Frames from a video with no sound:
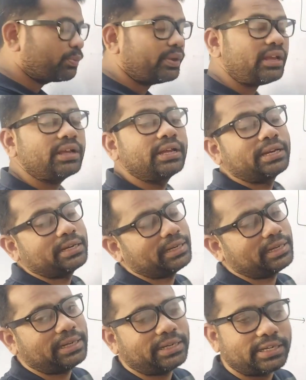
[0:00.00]
should be
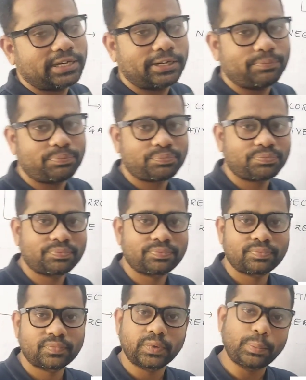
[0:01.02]
deleted.
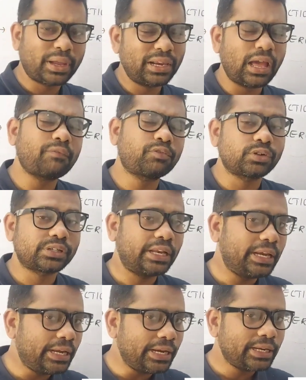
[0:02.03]
Of course,
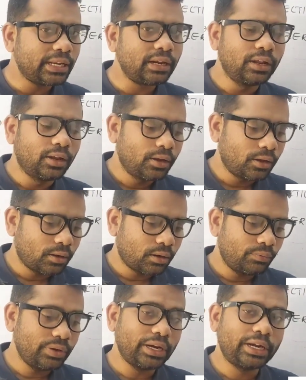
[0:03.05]
in detail,
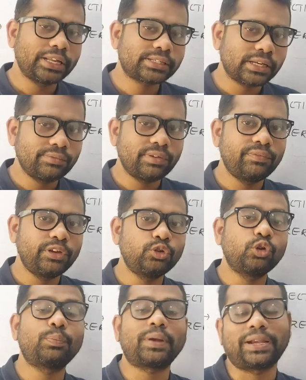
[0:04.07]
we'll understand when we
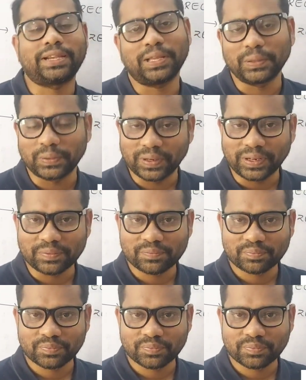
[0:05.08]
do a practical only.